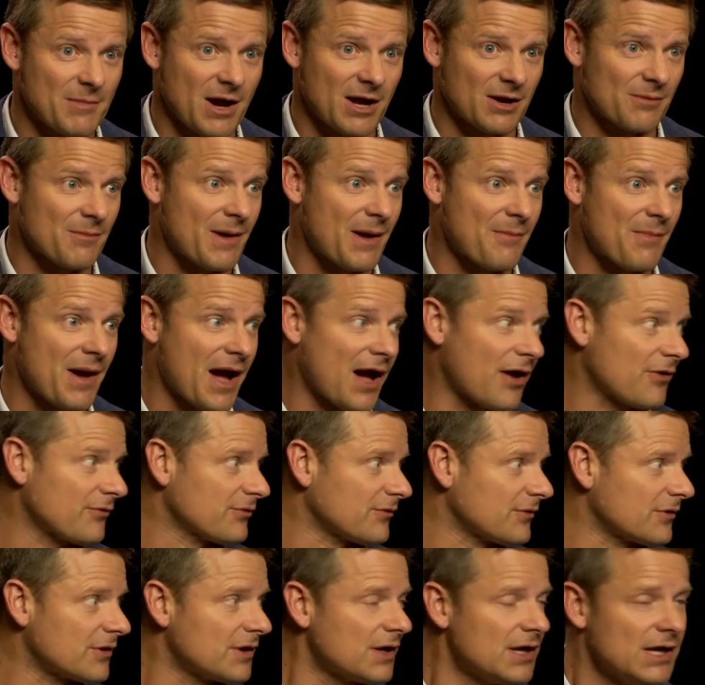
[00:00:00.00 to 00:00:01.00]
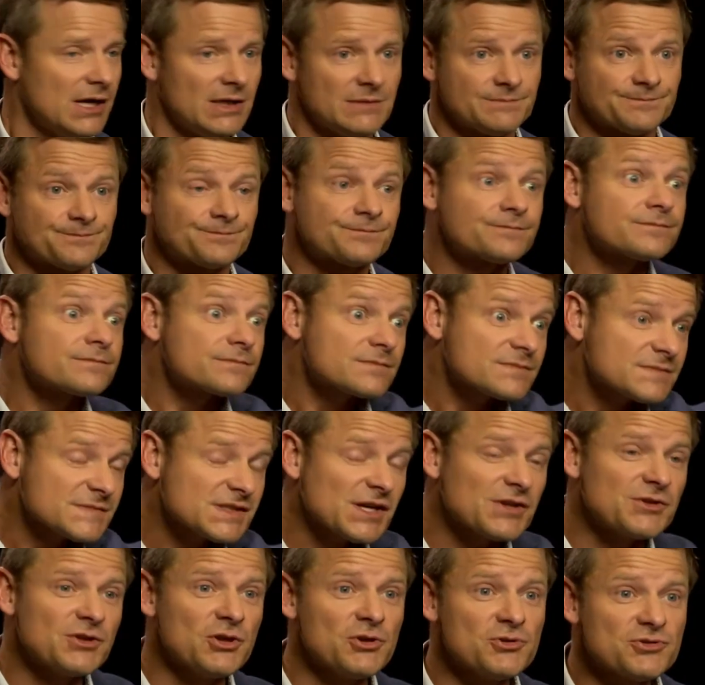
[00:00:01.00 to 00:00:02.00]
out of my mouth, or
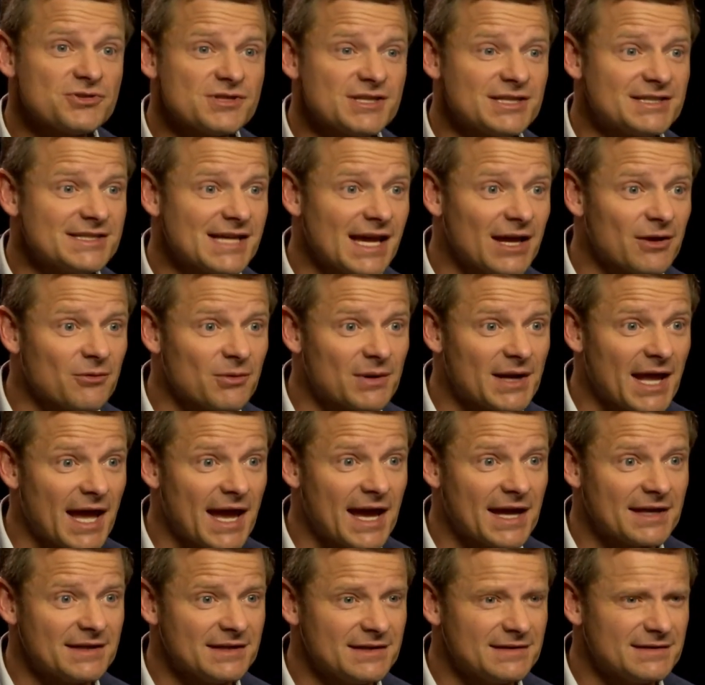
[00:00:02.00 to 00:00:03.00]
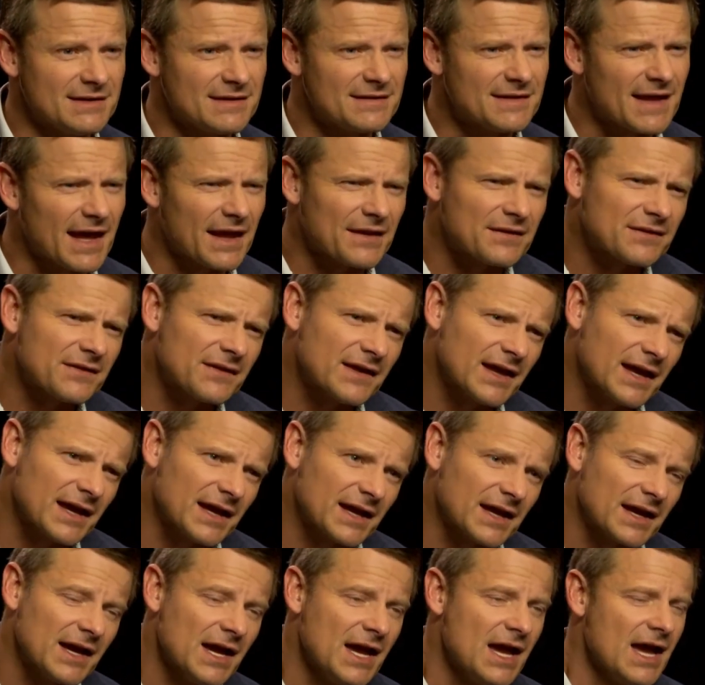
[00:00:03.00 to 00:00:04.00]
they used the take when Andy did that
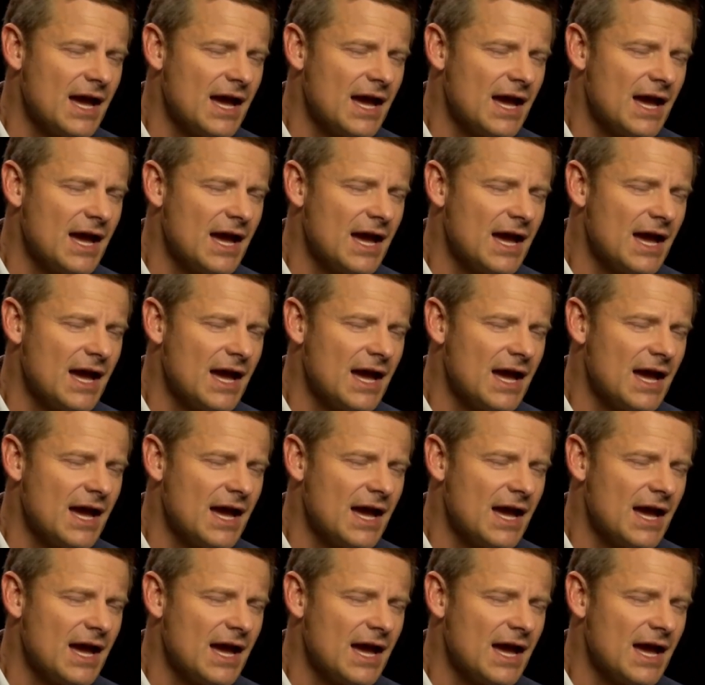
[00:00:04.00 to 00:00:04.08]
thing